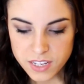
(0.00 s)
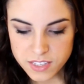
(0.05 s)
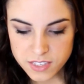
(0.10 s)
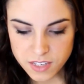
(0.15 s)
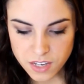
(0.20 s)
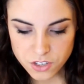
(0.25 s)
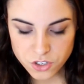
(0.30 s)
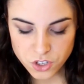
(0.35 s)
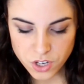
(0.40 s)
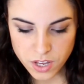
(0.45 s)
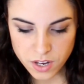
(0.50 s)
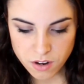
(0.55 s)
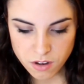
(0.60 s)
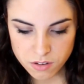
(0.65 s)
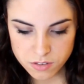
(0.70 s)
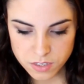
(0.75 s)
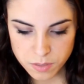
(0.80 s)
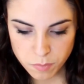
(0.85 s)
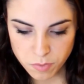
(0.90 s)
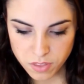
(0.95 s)
It's such
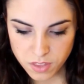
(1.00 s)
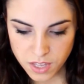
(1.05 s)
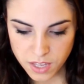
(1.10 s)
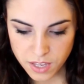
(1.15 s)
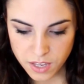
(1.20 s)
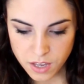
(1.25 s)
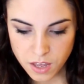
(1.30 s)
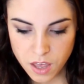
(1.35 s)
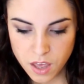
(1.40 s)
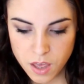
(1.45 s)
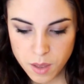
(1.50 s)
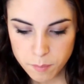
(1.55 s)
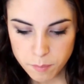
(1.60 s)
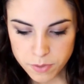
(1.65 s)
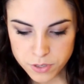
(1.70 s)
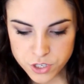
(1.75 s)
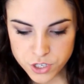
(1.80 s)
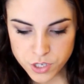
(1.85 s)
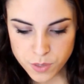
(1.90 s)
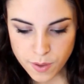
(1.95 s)
an awesome thing,
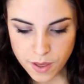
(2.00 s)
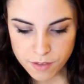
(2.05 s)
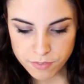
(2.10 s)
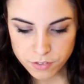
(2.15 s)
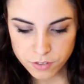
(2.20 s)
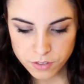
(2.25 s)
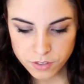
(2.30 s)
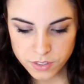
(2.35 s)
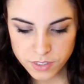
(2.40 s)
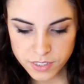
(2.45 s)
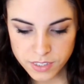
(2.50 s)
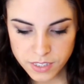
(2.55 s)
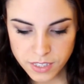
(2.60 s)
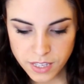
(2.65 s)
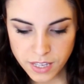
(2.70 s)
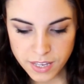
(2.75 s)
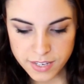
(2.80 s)
but do you ever